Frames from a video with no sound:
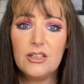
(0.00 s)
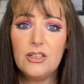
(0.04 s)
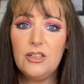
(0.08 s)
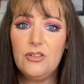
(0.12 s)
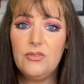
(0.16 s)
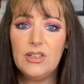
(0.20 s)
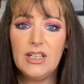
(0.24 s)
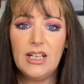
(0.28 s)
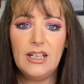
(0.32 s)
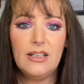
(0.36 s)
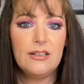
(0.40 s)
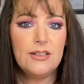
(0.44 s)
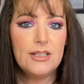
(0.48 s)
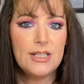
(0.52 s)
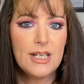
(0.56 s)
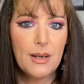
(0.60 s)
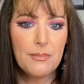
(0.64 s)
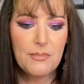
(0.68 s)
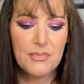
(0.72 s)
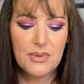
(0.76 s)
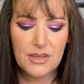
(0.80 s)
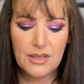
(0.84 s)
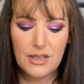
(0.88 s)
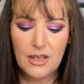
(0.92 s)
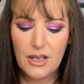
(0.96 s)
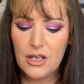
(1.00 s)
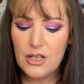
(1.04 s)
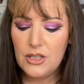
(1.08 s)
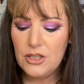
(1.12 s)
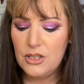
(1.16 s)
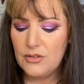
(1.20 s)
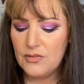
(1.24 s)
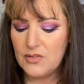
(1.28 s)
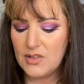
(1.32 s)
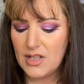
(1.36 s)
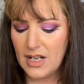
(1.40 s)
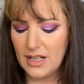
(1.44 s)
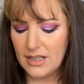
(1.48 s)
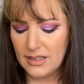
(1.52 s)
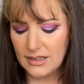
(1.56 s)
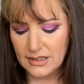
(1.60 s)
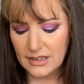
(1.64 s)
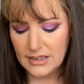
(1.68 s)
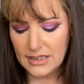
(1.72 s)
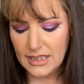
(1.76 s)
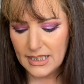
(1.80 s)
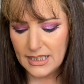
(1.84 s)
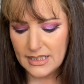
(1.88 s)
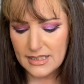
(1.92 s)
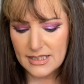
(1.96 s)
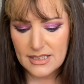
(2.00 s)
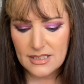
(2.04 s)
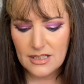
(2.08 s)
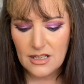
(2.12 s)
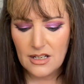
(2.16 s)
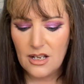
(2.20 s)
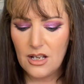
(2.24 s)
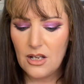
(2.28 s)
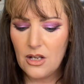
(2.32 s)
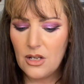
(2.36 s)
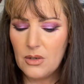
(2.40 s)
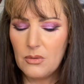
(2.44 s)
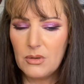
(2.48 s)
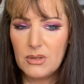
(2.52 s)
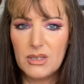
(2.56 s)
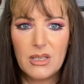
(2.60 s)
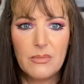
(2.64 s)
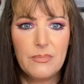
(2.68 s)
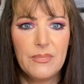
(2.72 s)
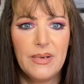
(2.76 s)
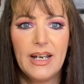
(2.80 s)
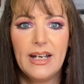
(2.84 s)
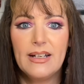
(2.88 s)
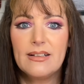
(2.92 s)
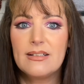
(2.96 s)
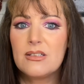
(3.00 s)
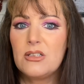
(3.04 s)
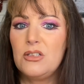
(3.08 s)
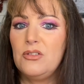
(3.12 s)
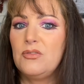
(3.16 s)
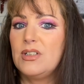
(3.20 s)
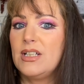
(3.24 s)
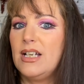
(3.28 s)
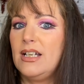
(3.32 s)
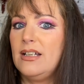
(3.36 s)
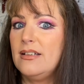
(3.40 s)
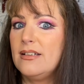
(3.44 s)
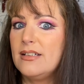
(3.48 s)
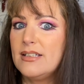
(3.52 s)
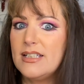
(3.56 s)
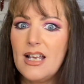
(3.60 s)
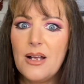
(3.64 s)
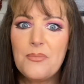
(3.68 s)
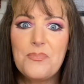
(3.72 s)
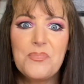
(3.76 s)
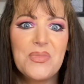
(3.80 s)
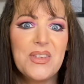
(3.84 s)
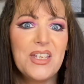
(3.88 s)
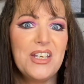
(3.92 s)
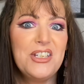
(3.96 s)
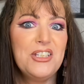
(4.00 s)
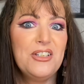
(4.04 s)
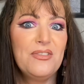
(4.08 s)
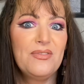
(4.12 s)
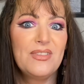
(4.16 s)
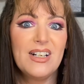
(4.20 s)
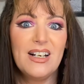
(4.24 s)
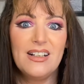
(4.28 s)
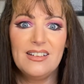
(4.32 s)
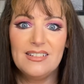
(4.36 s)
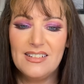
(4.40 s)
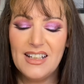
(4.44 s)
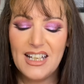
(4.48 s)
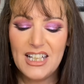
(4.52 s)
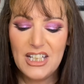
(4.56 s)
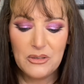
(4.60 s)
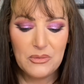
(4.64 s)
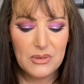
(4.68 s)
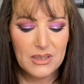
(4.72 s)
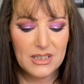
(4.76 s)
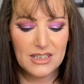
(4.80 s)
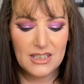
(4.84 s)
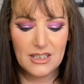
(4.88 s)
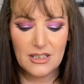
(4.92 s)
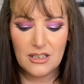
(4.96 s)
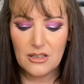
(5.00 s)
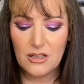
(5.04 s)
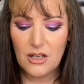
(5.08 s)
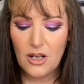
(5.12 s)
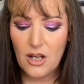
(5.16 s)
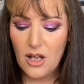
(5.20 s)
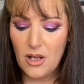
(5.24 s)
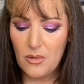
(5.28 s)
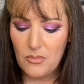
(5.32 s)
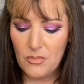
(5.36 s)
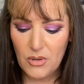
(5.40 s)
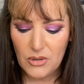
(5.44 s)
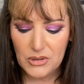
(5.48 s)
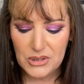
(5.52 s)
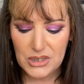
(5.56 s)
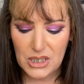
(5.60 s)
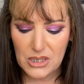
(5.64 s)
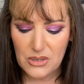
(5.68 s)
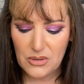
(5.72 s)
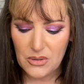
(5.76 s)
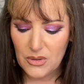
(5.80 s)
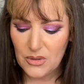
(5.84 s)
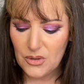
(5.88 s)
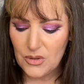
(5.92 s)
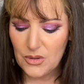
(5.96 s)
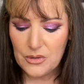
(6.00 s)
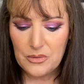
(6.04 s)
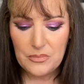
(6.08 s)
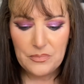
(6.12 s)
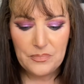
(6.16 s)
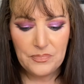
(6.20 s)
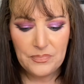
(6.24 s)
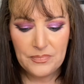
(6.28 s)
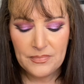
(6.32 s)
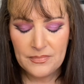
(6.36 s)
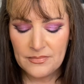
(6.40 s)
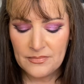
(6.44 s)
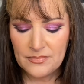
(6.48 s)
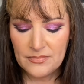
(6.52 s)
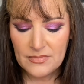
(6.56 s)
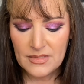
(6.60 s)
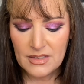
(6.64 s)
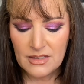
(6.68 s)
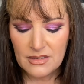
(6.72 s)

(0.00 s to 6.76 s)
You've got depth, you've got light with the mattes, you've got depth, and you've got light with the multi-chrome.